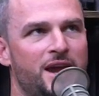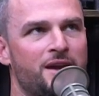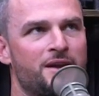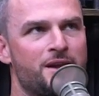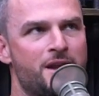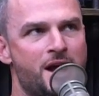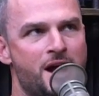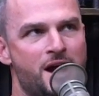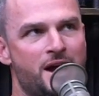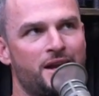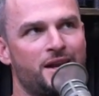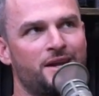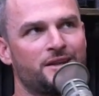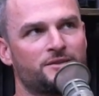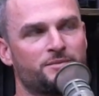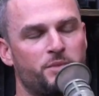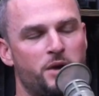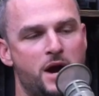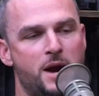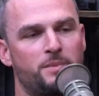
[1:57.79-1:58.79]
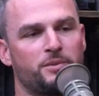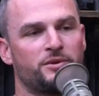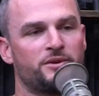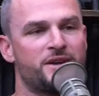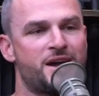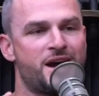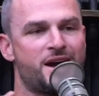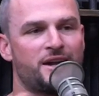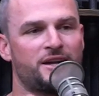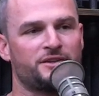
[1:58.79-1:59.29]
not as popular,
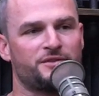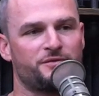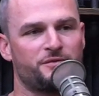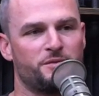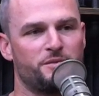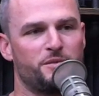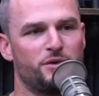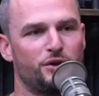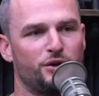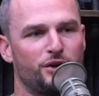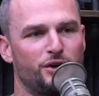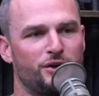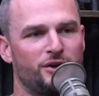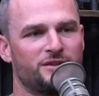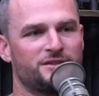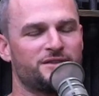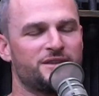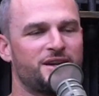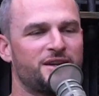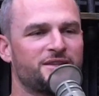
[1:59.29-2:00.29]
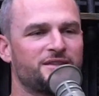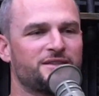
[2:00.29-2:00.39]
not as familiar, it's not mm -hmm.